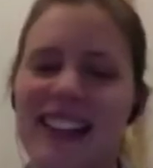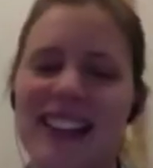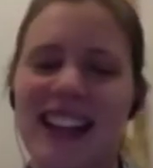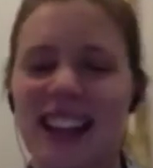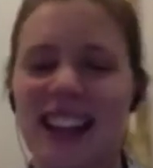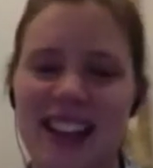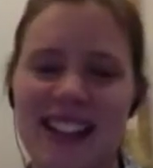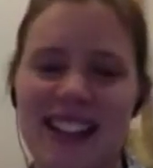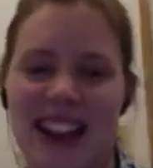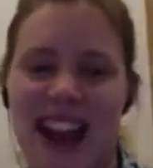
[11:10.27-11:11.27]
it's like
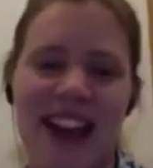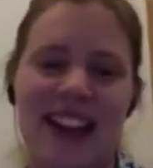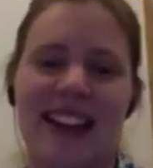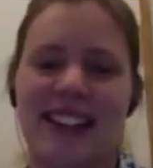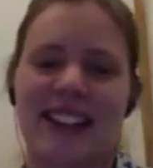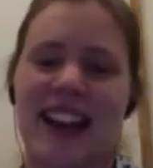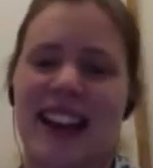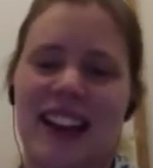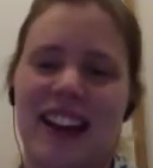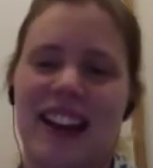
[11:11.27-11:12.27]
kids of the 90s,
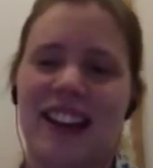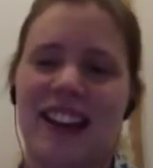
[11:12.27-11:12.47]
like